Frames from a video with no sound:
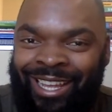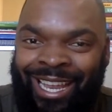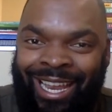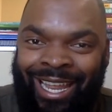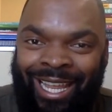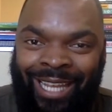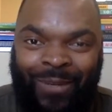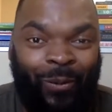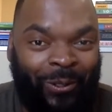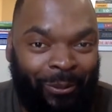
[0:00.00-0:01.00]
And
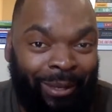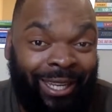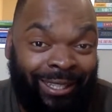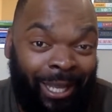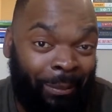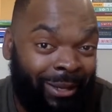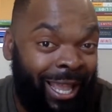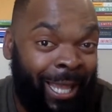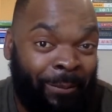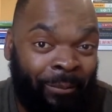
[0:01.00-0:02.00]
when you're making that
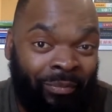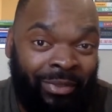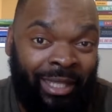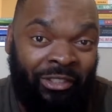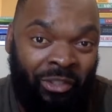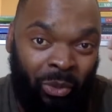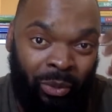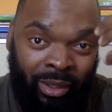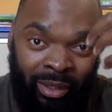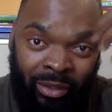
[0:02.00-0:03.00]
plan, that's your
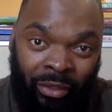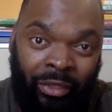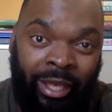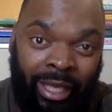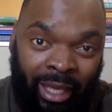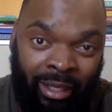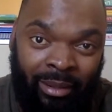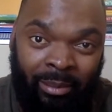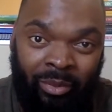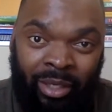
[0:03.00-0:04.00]
thinking
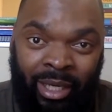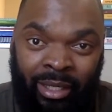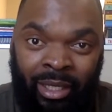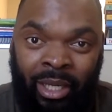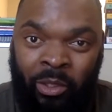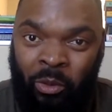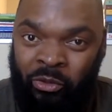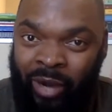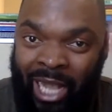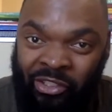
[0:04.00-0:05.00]
brain, your
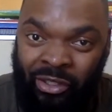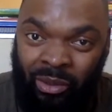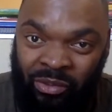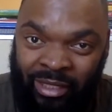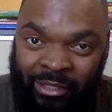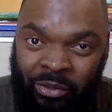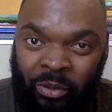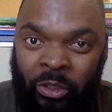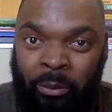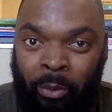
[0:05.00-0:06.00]
rational center,
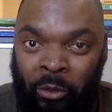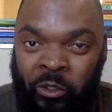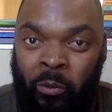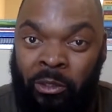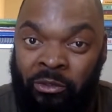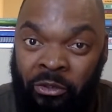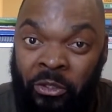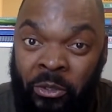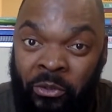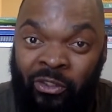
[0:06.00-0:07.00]
your part you want to
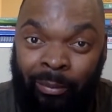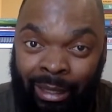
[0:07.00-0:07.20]
use to make